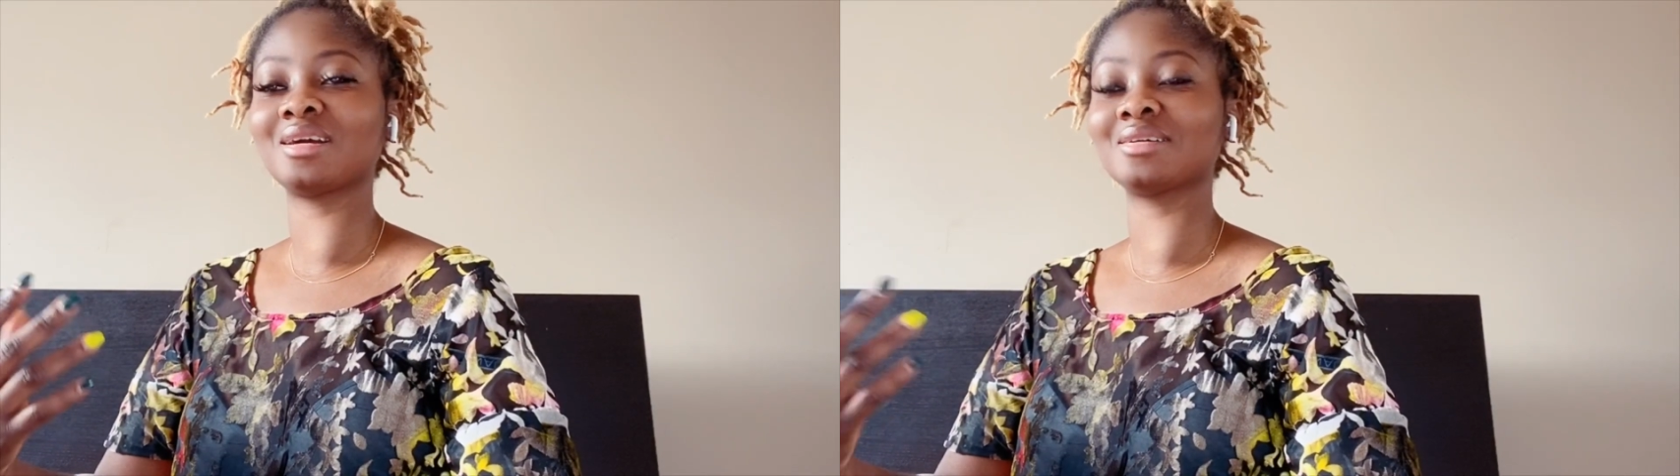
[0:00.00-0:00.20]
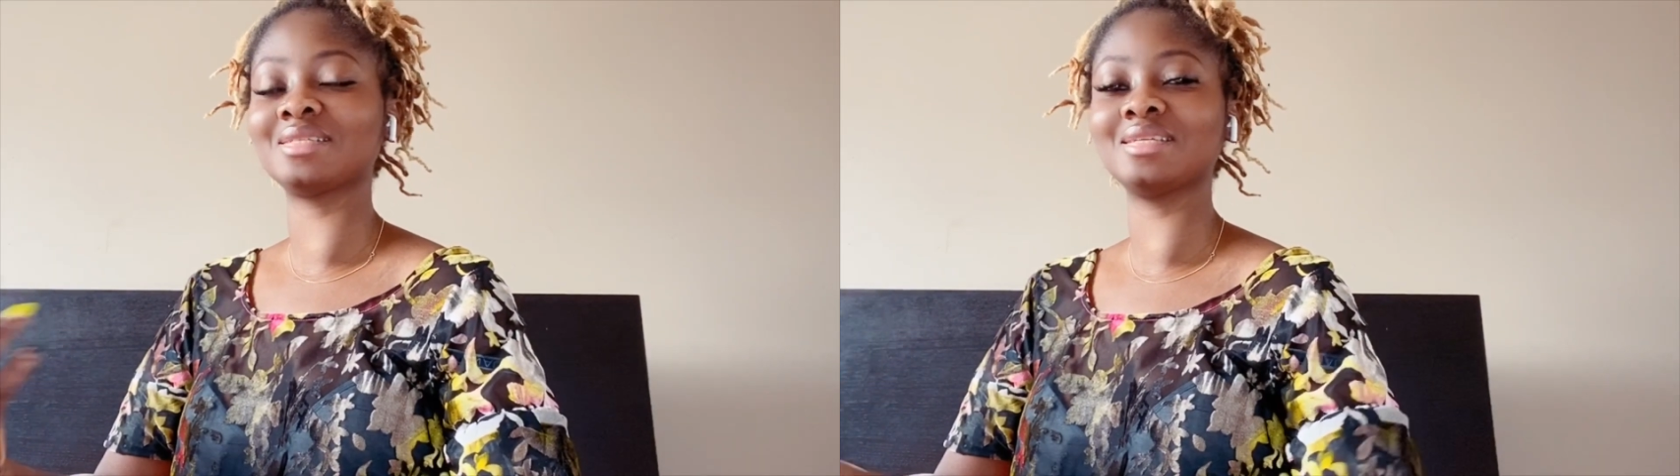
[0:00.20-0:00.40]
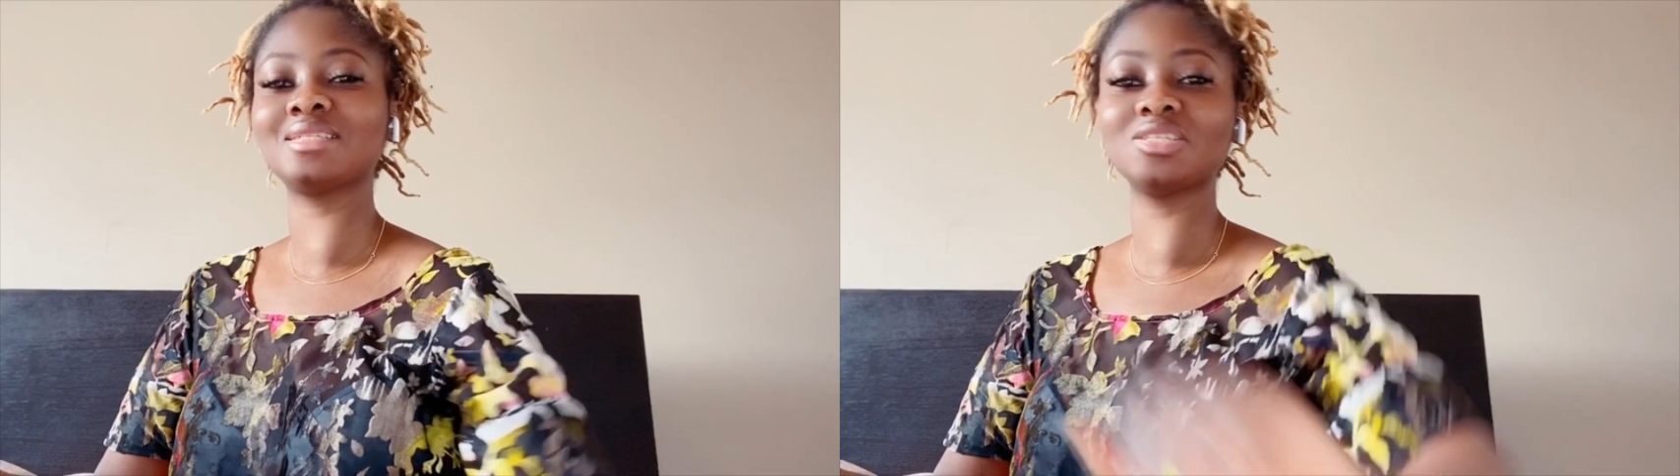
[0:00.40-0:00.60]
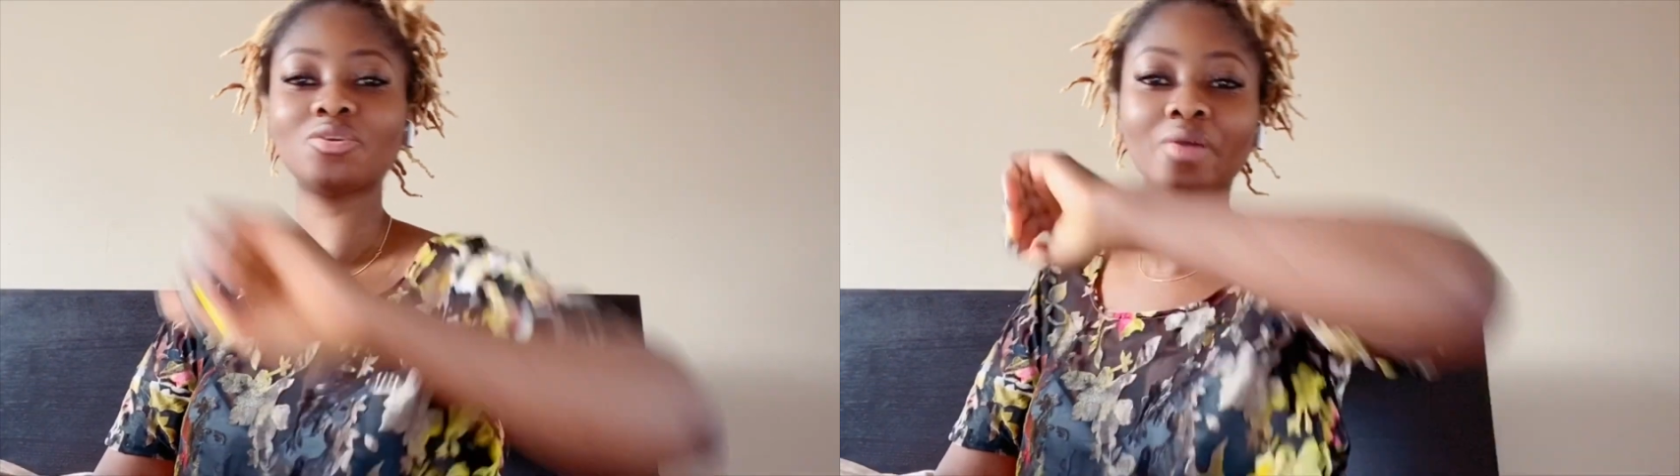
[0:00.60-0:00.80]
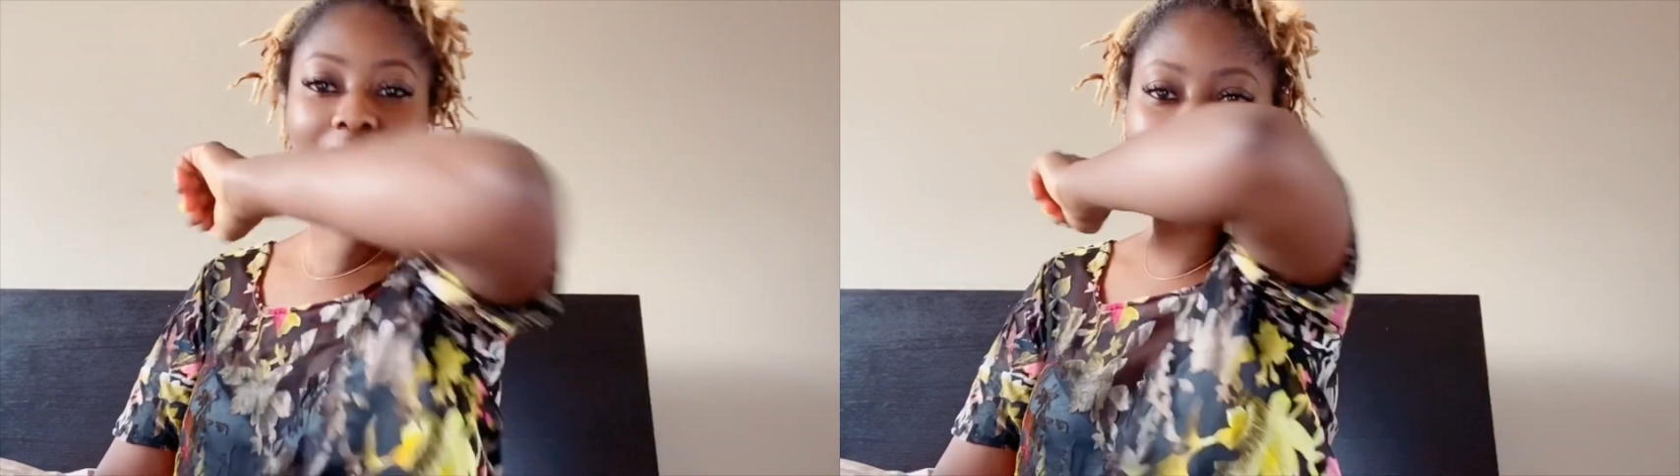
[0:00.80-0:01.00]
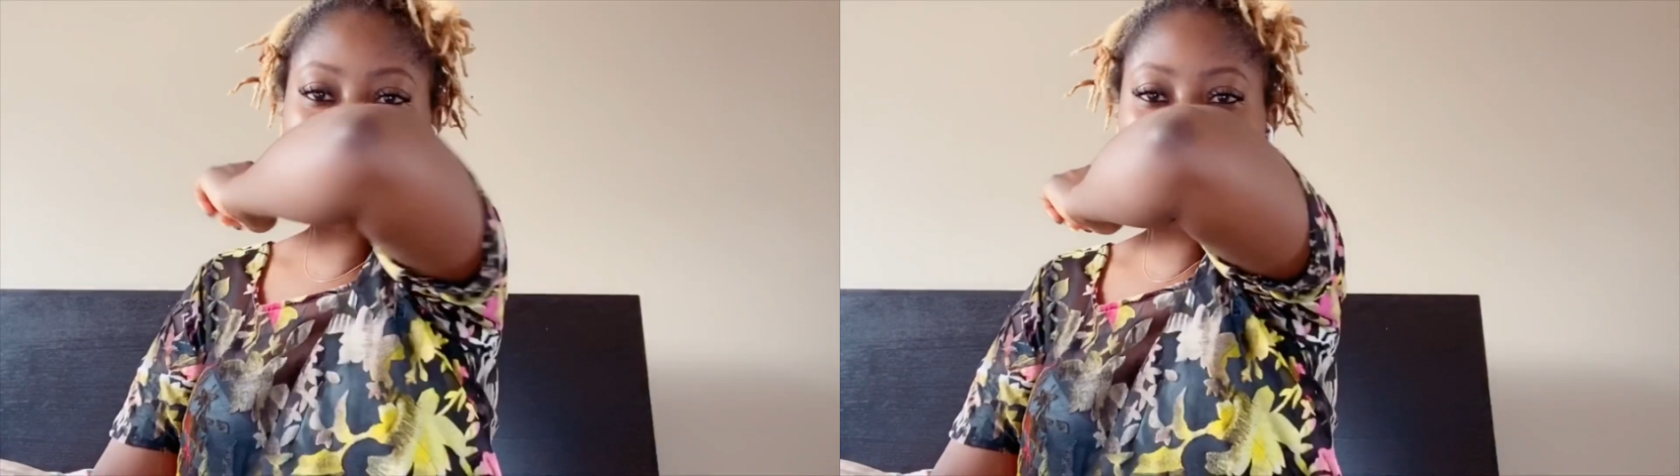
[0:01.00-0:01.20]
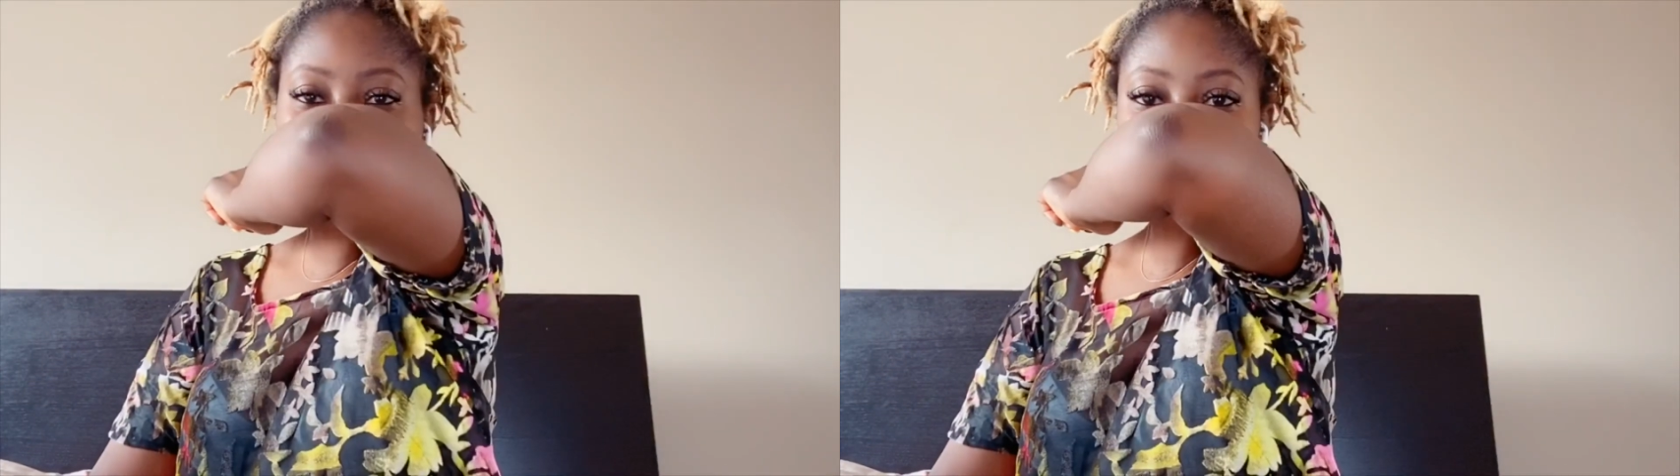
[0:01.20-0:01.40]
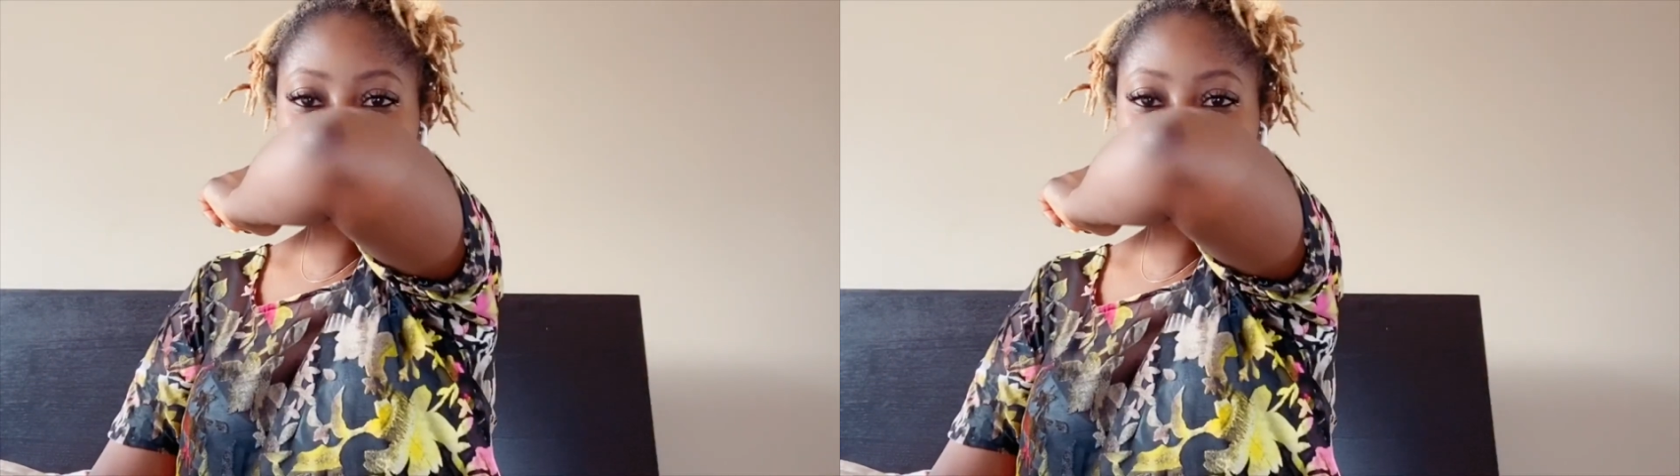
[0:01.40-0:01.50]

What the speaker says: sneezing your elbow.